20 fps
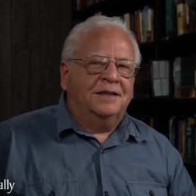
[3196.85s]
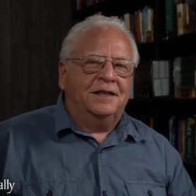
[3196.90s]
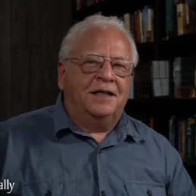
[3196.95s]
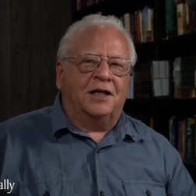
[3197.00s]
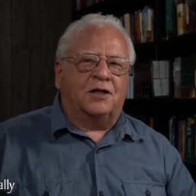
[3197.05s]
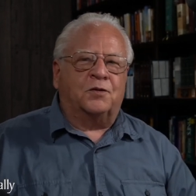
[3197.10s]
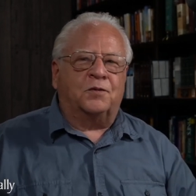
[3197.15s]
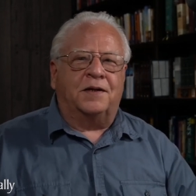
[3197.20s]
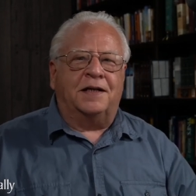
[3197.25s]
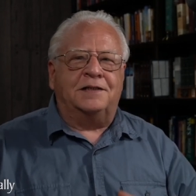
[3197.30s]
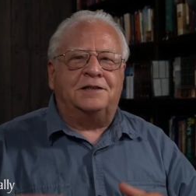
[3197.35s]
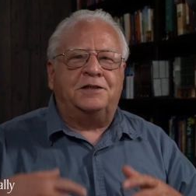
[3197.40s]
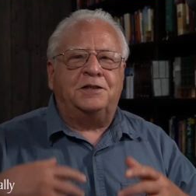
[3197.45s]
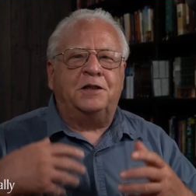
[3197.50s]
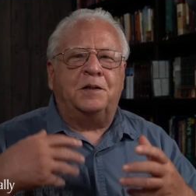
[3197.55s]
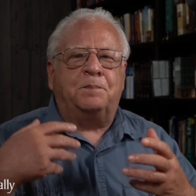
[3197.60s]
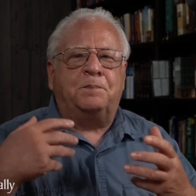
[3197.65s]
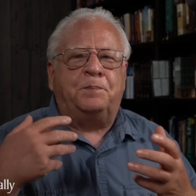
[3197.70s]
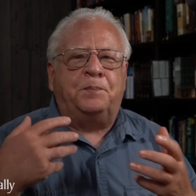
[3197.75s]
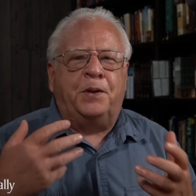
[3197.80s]
It creates the
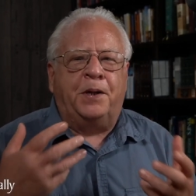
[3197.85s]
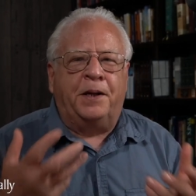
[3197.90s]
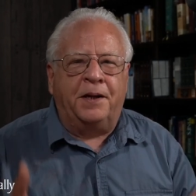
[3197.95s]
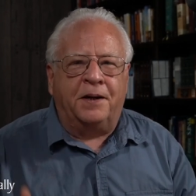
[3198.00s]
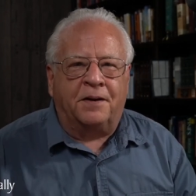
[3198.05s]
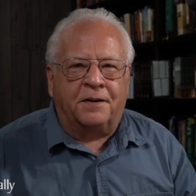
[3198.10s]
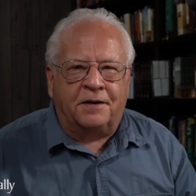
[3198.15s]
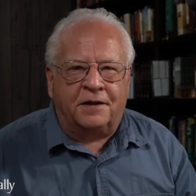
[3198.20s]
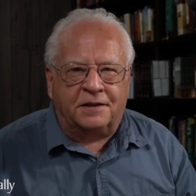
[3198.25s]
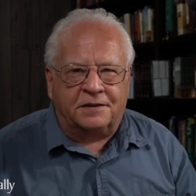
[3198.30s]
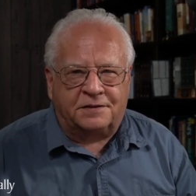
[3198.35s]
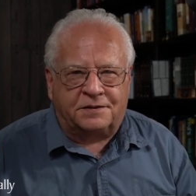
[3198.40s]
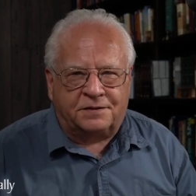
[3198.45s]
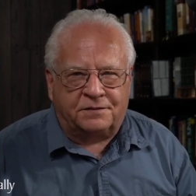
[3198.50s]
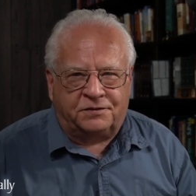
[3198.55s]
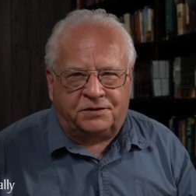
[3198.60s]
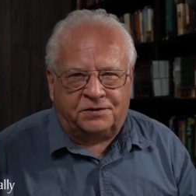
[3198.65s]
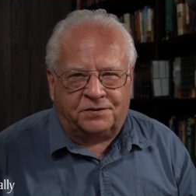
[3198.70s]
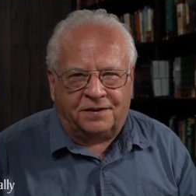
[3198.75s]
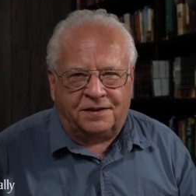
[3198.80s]
appearance
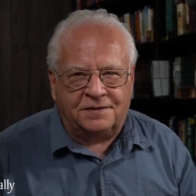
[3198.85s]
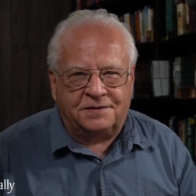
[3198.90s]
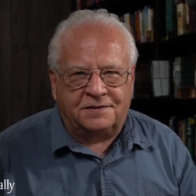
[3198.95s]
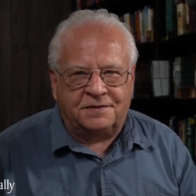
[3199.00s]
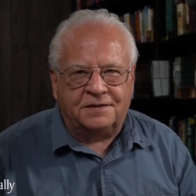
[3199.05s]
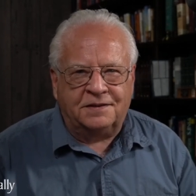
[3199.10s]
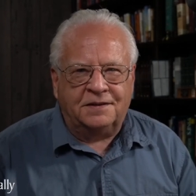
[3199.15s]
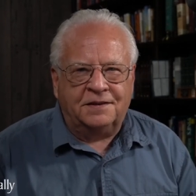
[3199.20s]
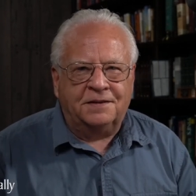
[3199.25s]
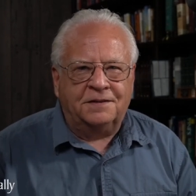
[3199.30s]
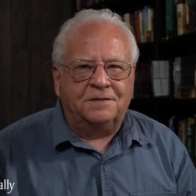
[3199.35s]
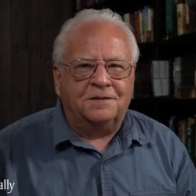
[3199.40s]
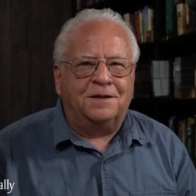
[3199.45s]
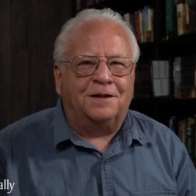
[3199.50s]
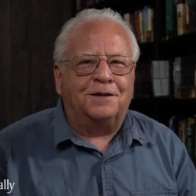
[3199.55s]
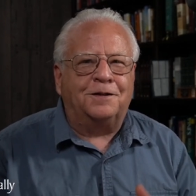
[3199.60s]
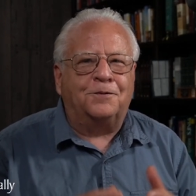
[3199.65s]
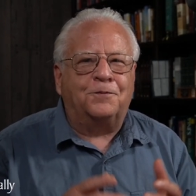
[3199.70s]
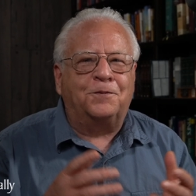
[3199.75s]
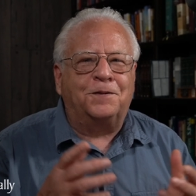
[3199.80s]
of choice,
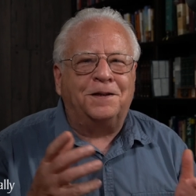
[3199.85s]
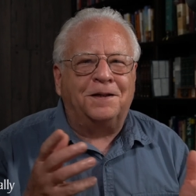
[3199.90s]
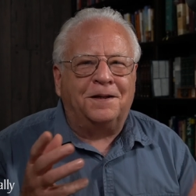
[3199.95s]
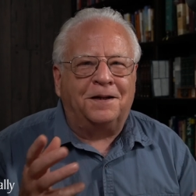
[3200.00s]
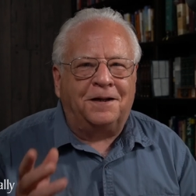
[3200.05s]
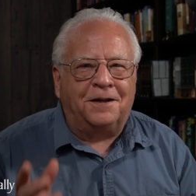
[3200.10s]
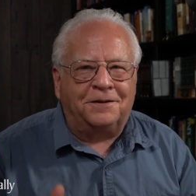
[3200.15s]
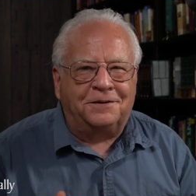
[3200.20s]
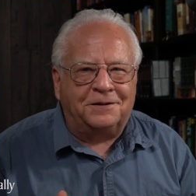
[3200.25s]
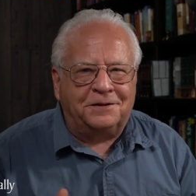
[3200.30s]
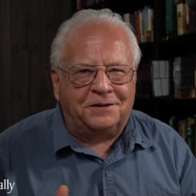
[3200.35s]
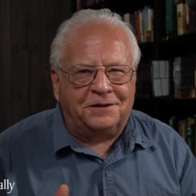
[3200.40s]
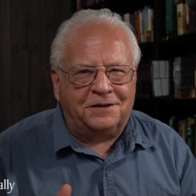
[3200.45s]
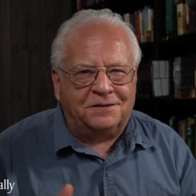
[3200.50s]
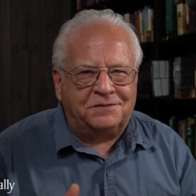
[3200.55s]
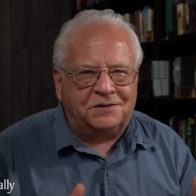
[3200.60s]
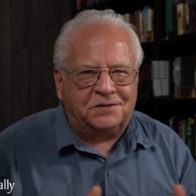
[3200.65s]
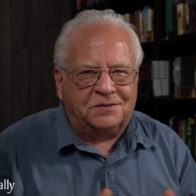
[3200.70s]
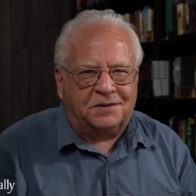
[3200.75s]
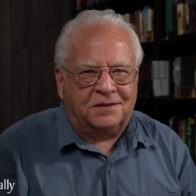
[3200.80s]
not a reality
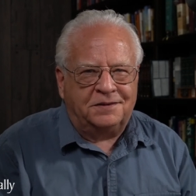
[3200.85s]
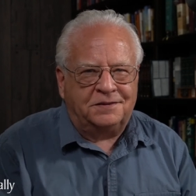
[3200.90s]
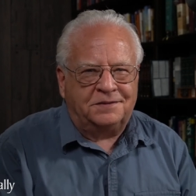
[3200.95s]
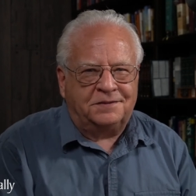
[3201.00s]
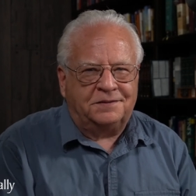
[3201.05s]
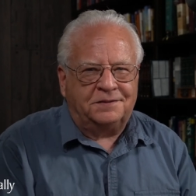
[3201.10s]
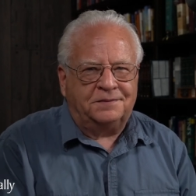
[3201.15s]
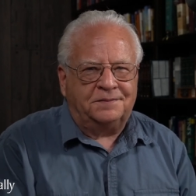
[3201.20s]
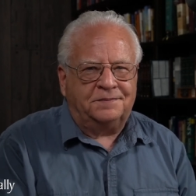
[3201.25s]
of choice.